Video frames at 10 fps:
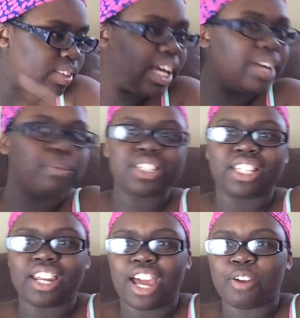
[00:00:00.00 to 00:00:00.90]
And once
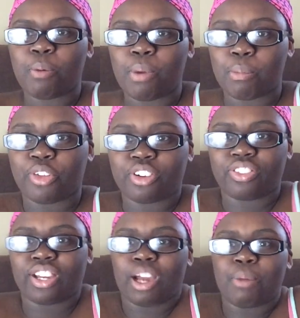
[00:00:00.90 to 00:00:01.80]
again, I don't want my mother
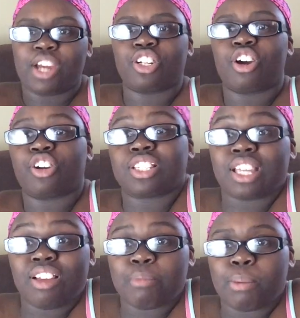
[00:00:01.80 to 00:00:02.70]
to think I'm bashing on her, because
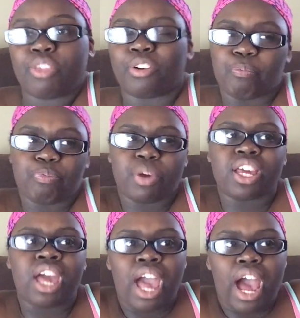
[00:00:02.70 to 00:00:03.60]
I love my mother,
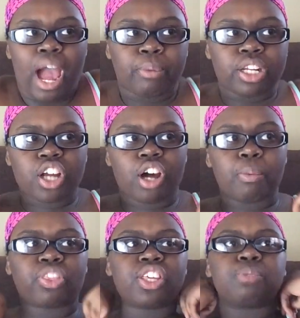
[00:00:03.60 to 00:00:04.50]
but I'm going to talk
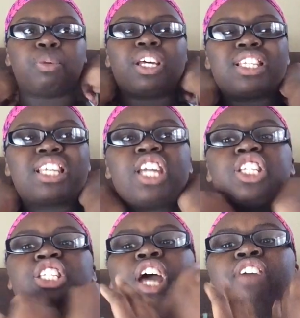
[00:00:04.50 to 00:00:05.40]
about this because I
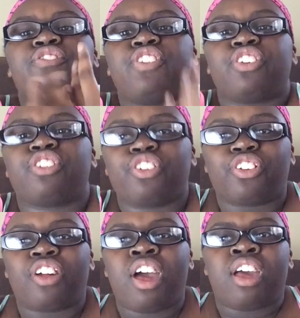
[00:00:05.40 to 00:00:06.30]
feel